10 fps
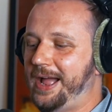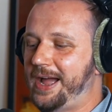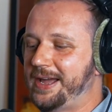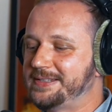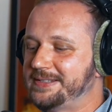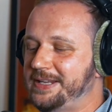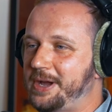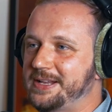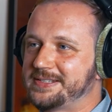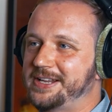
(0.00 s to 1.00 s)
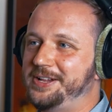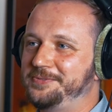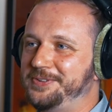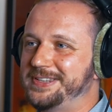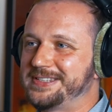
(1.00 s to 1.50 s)
I see
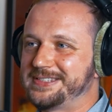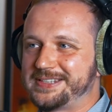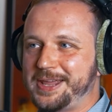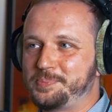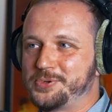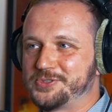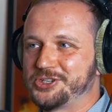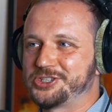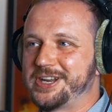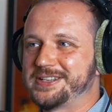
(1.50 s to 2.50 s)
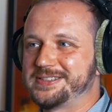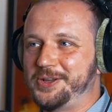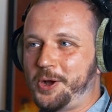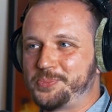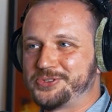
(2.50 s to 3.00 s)
myself in the same position as
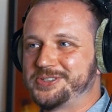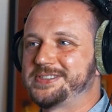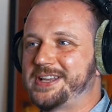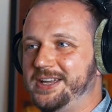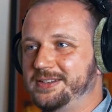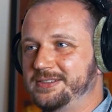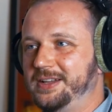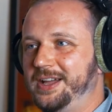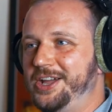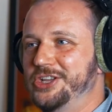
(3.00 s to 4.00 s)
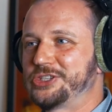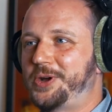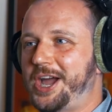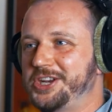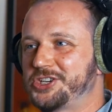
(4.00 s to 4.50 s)
the opposite side.
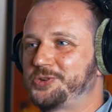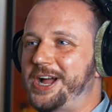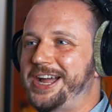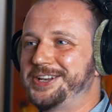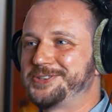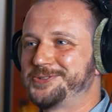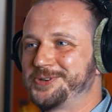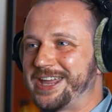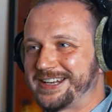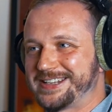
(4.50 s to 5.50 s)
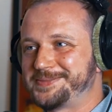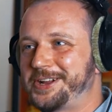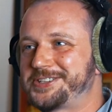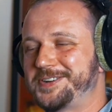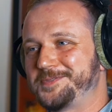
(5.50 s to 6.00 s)
So I try to get as
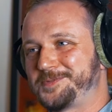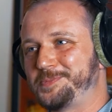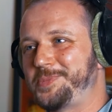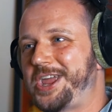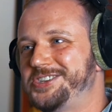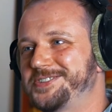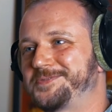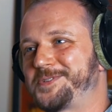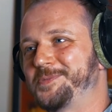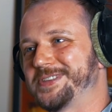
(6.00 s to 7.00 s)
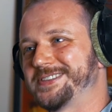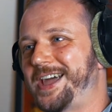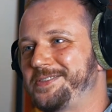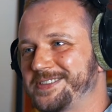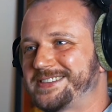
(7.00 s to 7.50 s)
much information from this
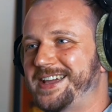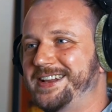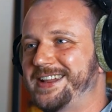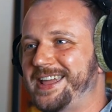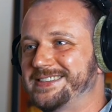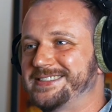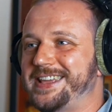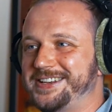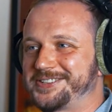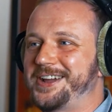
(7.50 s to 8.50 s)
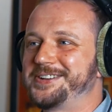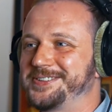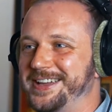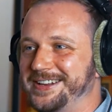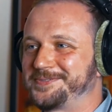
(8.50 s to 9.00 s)
other side as they try to
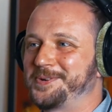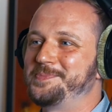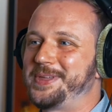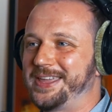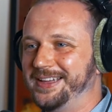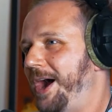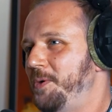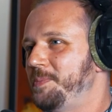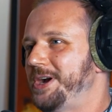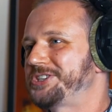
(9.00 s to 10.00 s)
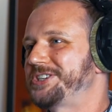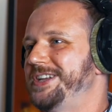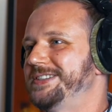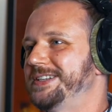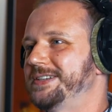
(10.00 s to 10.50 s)
get from me. How much
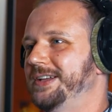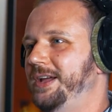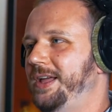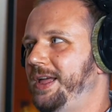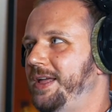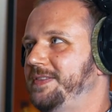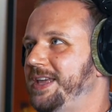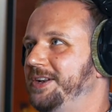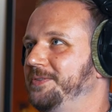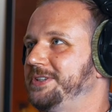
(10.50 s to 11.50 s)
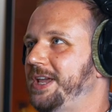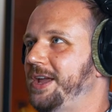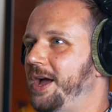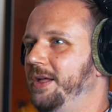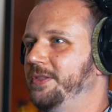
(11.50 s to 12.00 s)
is it at the end of the
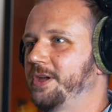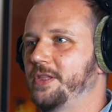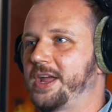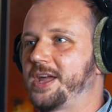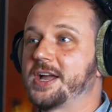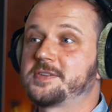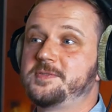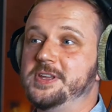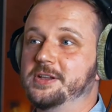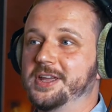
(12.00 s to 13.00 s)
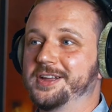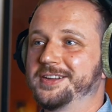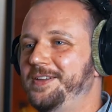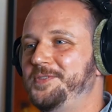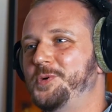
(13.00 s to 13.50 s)
day, uh, the like gut feeling,
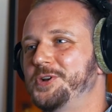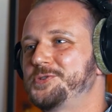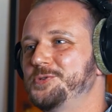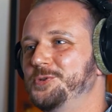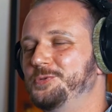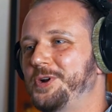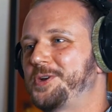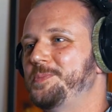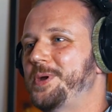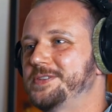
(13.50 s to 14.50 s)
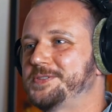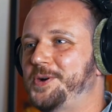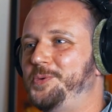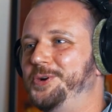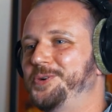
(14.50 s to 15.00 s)
if you want to recommend
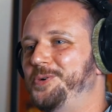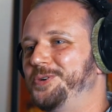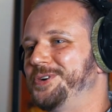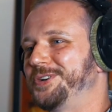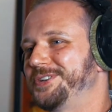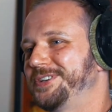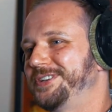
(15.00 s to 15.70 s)
someone or not?